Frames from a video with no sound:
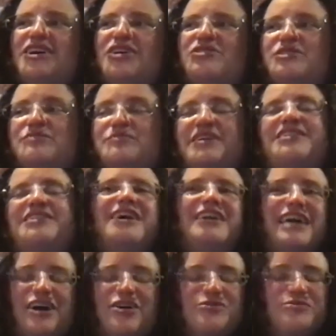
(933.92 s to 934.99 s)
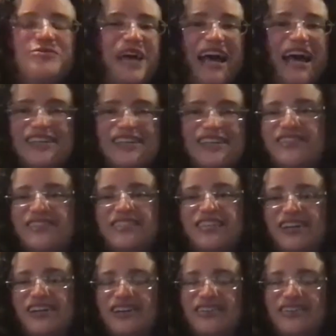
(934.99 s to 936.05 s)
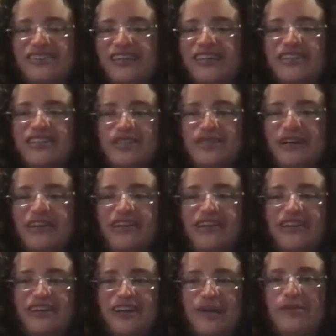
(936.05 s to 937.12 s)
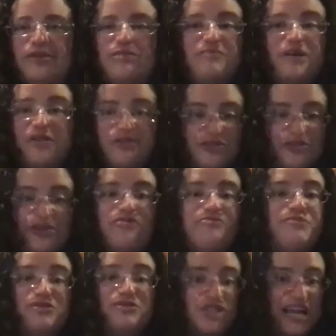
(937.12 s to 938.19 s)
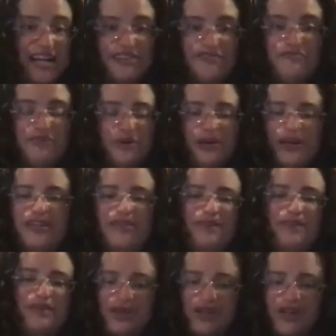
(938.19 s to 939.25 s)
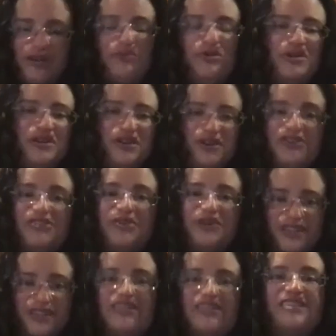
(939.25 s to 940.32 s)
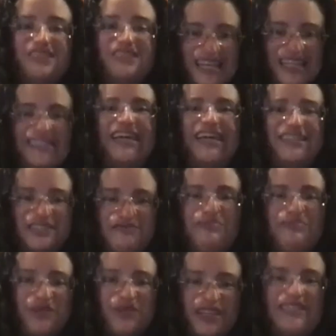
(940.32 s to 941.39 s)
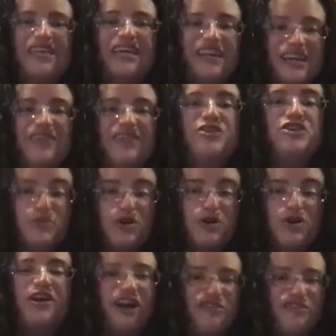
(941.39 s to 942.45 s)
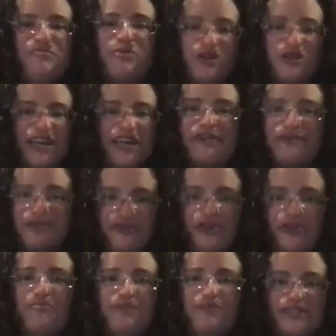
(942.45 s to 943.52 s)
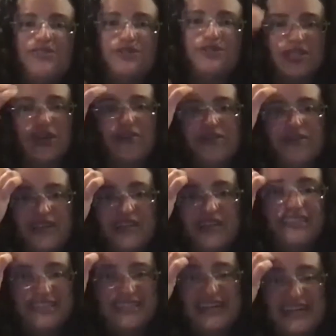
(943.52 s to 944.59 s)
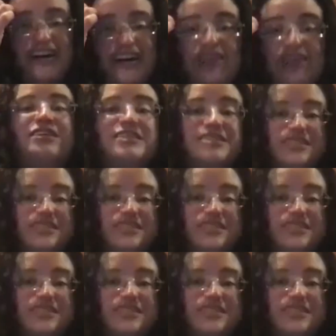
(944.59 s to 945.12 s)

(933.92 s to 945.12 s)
depending on how active the sun is, you might get a couple of months during the most active period, and maybe a couple of year during the less active periods. These were going off more like every few minutes or so, at least